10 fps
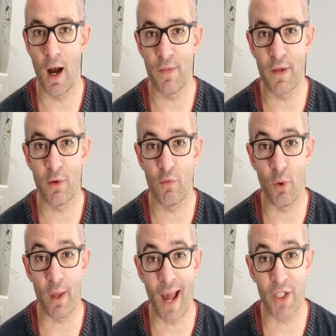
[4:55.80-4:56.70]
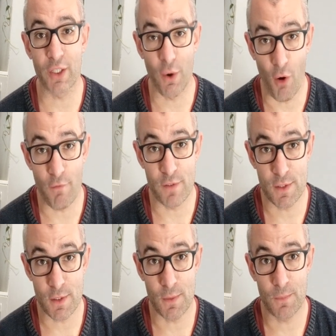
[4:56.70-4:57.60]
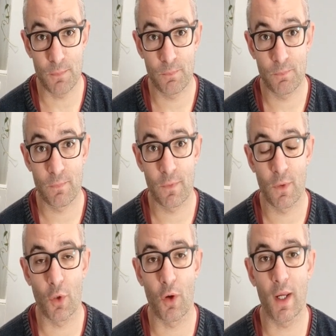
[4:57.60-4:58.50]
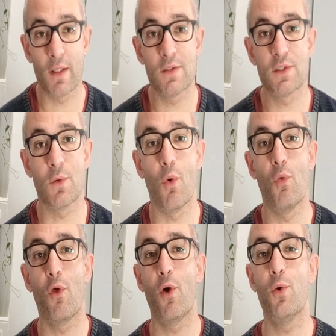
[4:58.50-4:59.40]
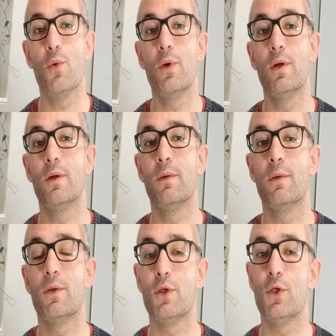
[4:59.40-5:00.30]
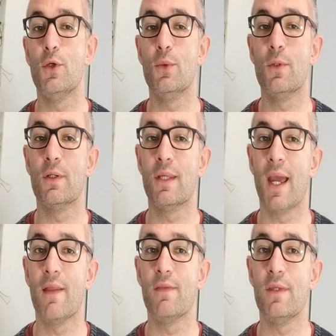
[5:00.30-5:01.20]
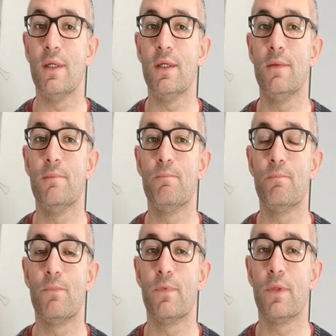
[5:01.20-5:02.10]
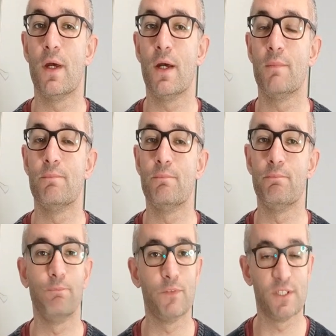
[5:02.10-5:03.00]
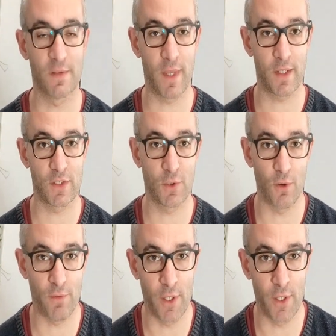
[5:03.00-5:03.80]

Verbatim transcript: I think of what it actually offers you, right? So although you can get the um, synthetic stock